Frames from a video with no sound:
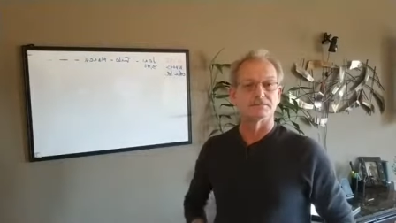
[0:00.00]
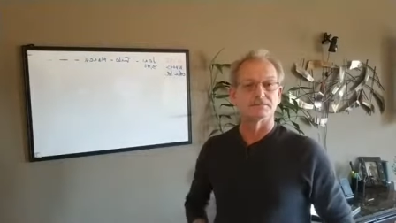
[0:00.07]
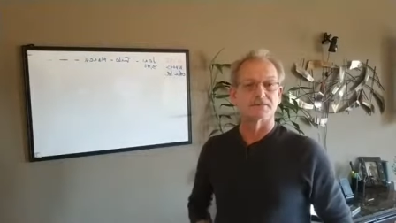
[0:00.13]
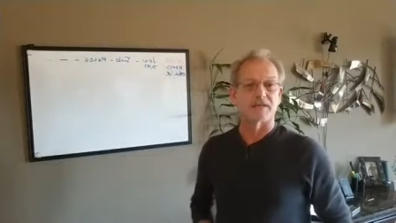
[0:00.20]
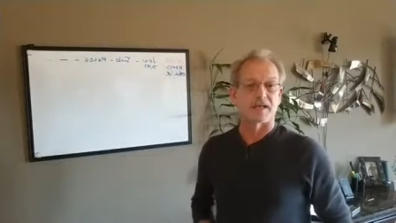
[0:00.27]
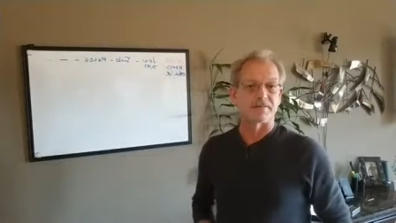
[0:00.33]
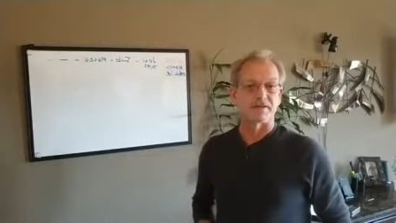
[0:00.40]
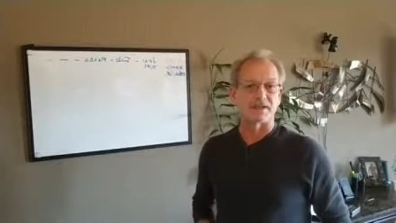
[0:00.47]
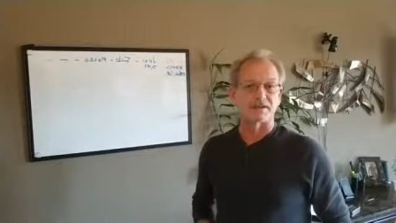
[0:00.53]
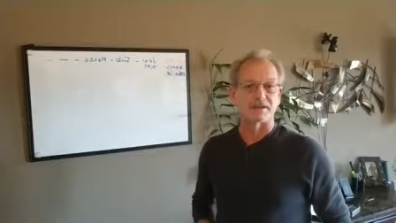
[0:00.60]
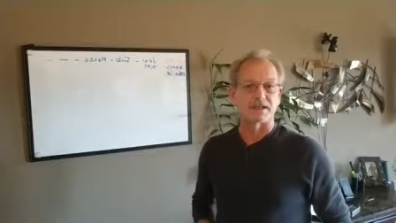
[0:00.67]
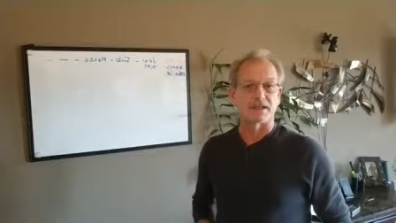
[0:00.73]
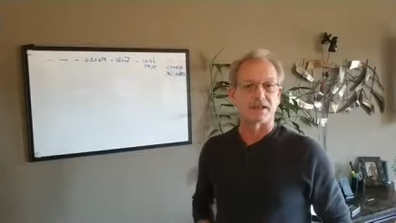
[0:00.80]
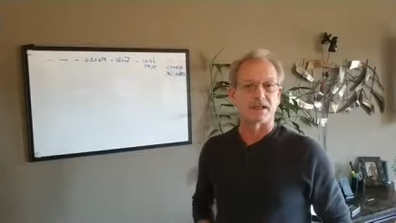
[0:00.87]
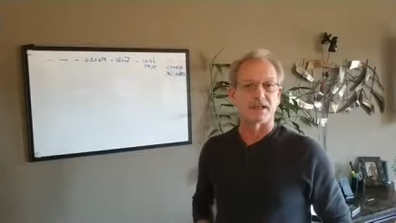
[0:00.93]
savings
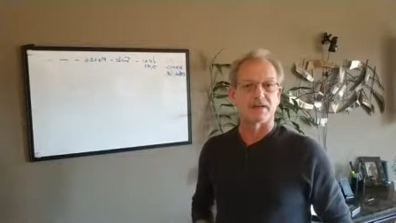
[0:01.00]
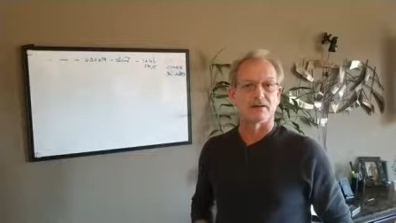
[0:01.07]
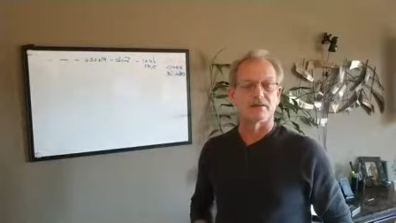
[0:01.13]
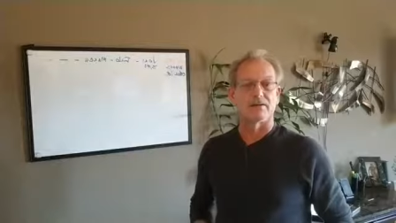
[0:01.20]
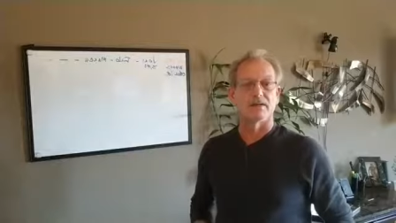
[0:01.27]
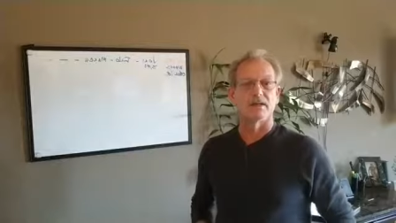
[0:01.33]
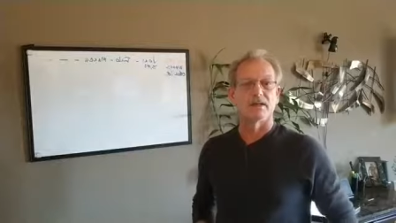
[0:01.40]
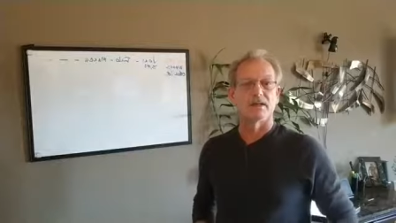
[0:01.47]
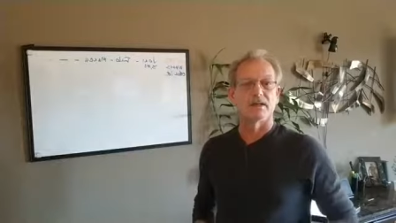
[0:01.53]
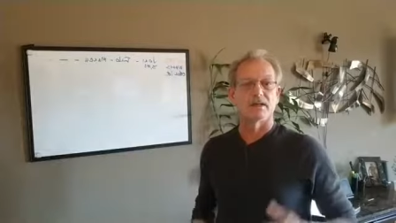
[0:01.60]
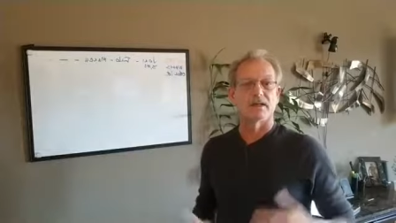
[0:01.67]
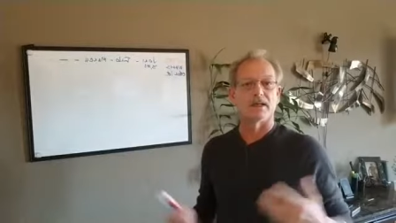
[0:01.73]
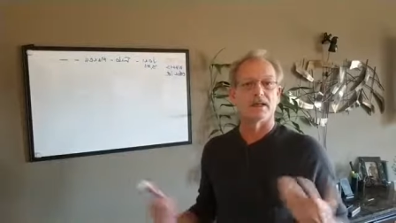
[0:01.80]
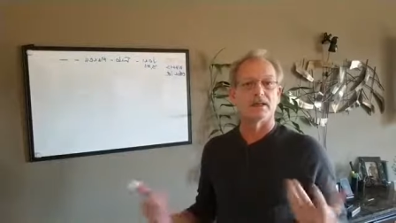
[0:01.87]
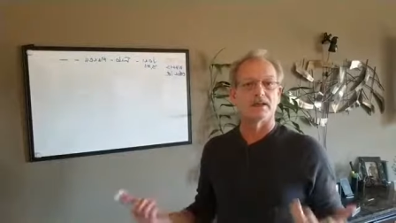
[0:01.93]
account
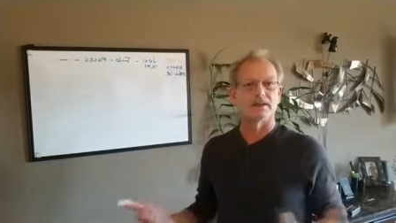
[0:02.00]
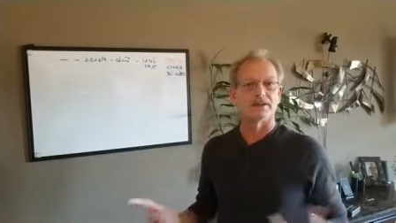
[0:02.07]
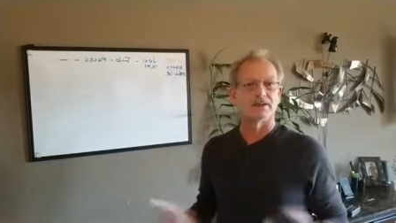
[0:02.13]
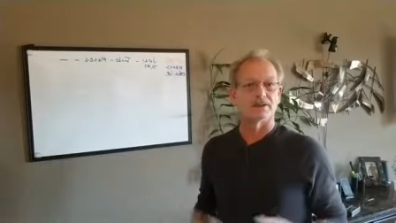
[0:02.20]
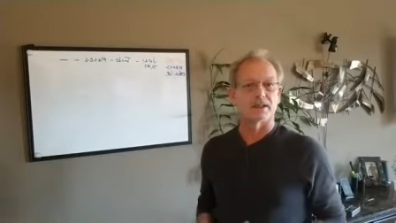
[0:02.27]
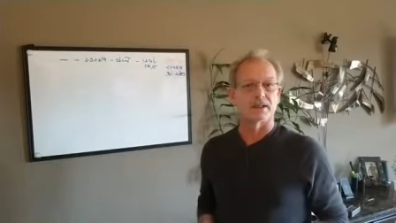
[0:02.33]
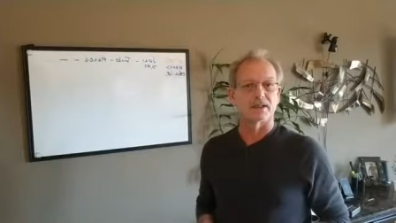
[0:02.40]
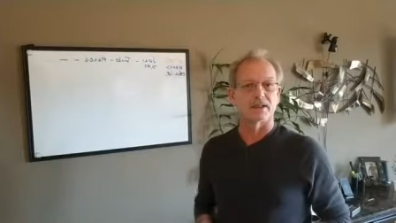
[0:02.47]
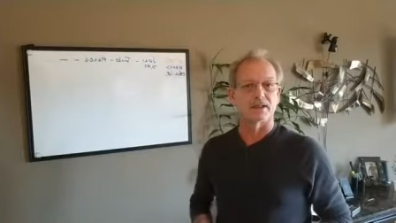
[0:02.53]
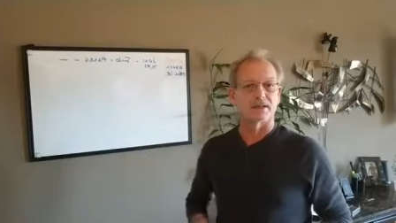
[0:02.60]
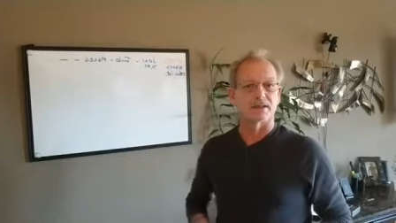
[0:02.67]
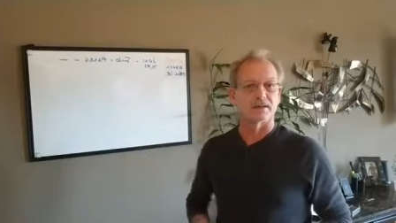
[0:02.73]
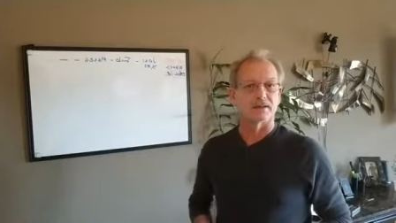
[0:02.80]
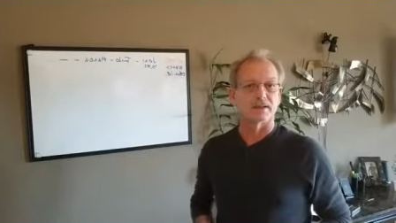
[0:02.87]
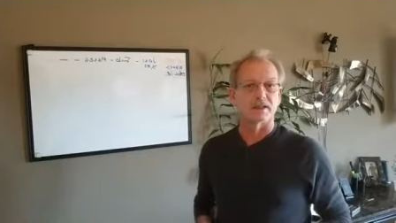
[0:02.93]
and you're
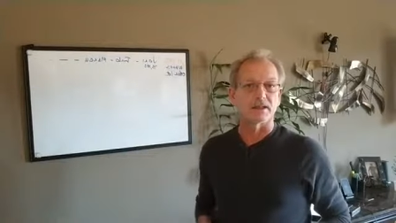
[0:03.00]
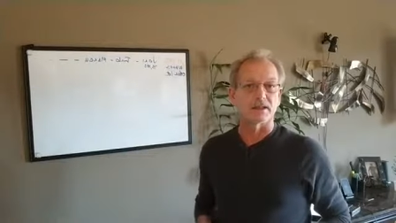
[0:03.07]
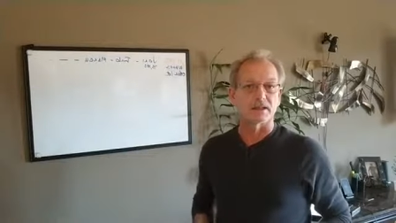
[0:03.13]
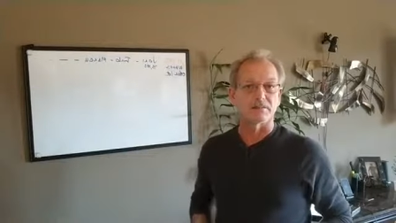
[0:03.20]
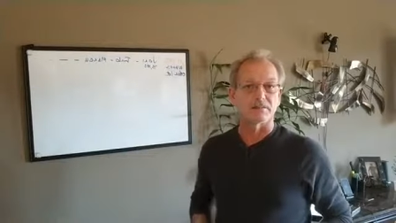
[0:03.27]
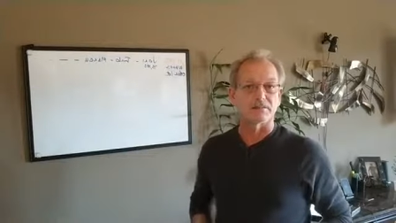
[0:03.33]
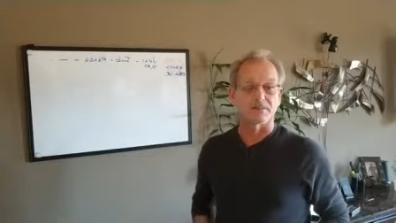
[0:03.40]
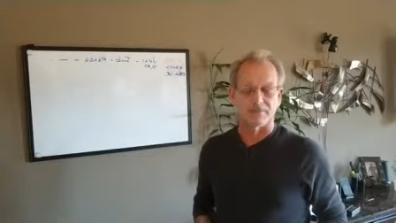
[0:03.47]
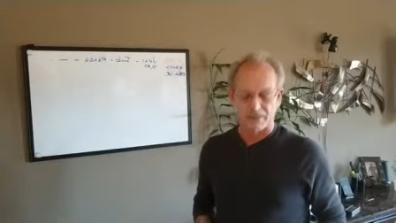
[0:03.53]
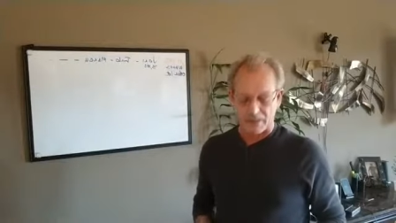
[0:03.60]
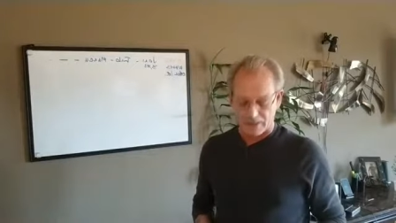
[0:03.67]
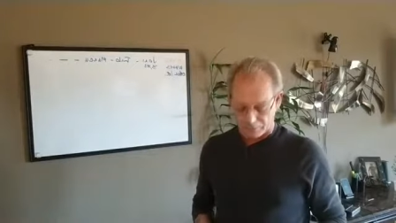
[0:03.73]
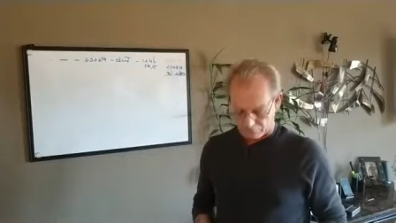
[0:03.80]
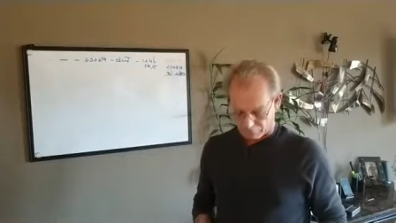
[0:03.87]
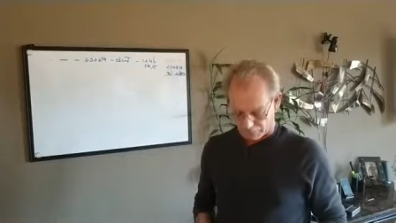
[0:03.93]
getting income through
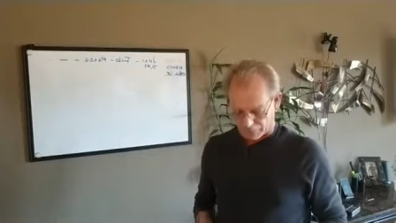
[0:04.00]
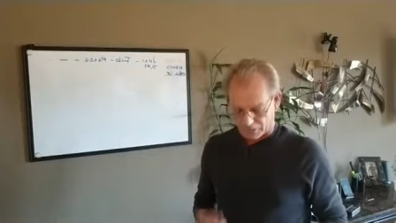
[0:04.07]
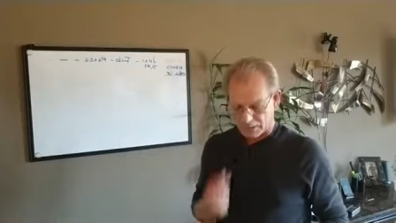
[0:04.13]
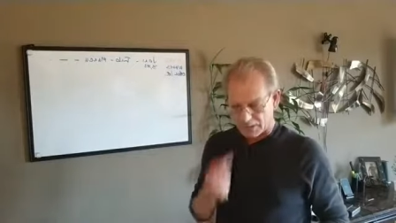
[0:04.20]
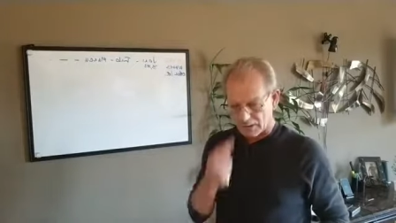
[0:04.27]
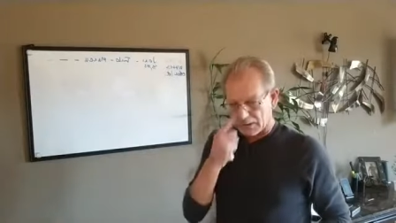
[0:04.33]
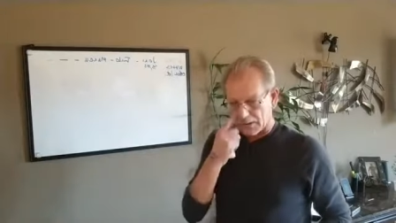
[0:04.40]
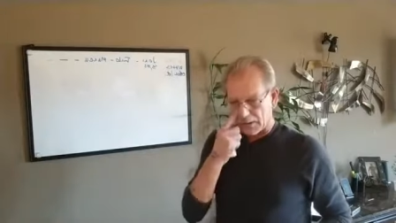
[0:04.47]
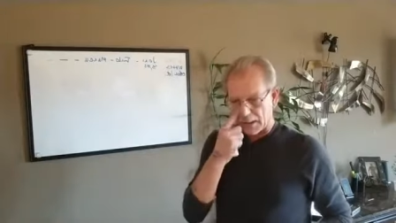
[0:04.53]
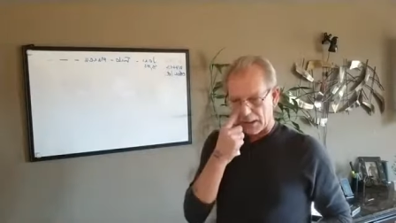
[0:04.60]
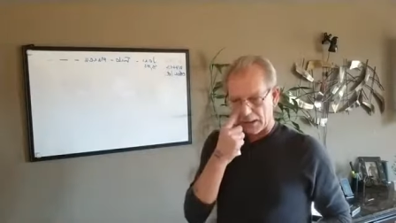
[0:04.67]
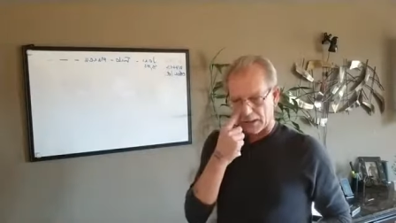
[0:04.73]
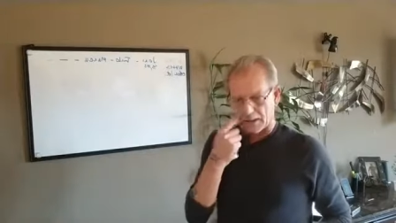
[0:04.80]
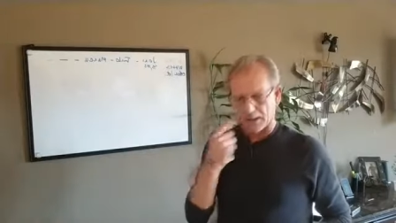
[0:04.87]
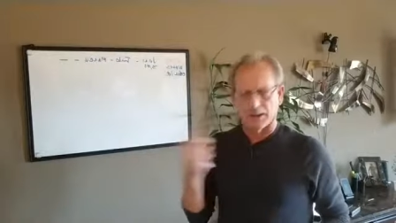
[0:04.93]
that way.
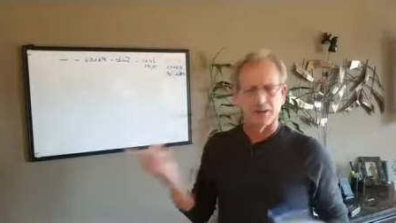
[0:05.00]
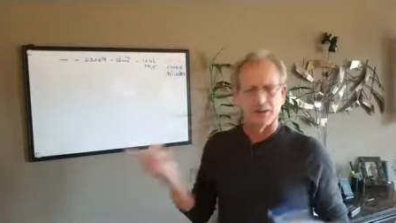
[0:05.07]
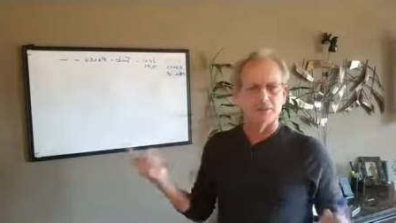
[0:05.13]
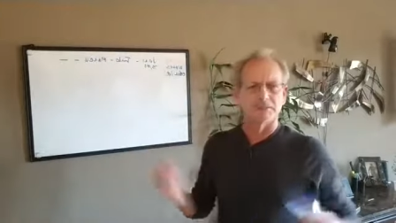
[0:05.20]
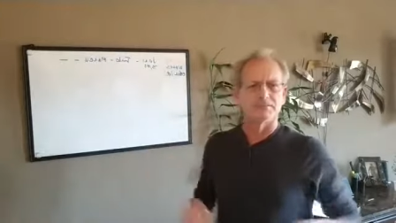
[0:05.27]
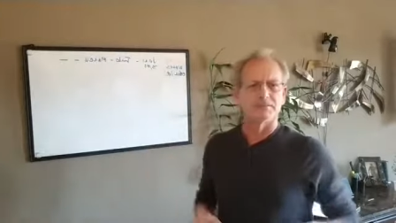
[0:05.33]
I